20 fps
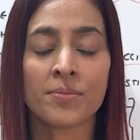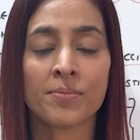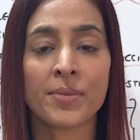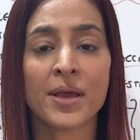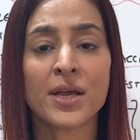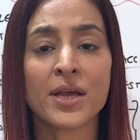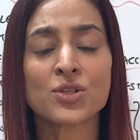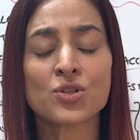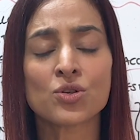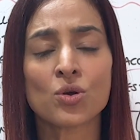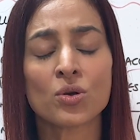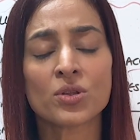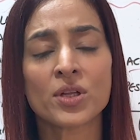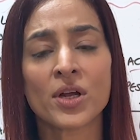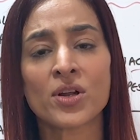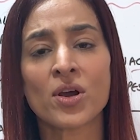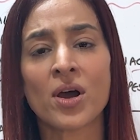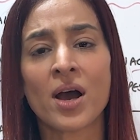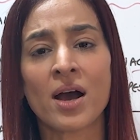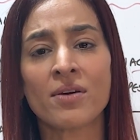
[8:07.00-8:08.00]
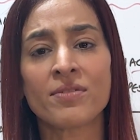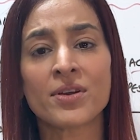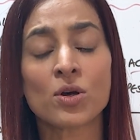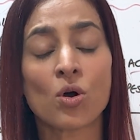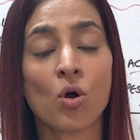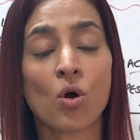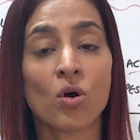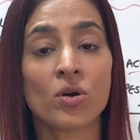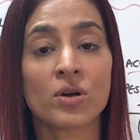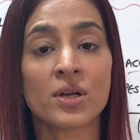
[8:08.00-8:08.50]
Make sure that you're
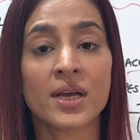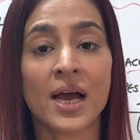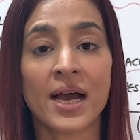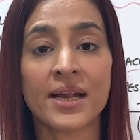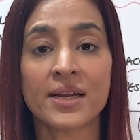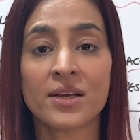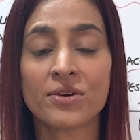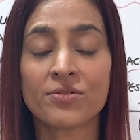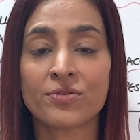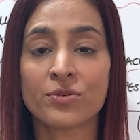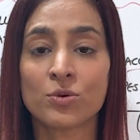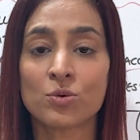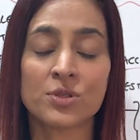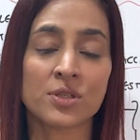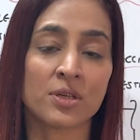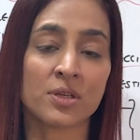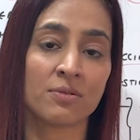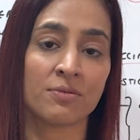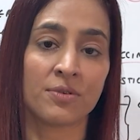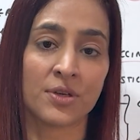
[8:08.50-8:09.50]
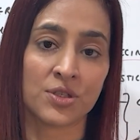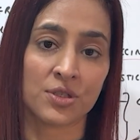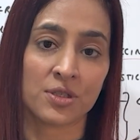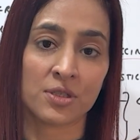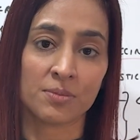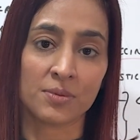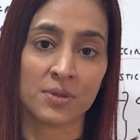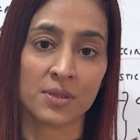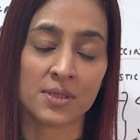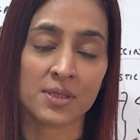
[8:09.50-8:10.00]
having organic fruits and
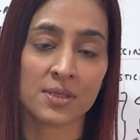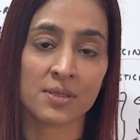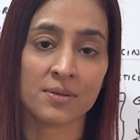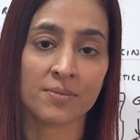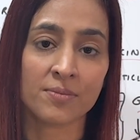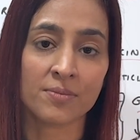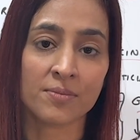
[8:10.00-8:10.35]
vegetables.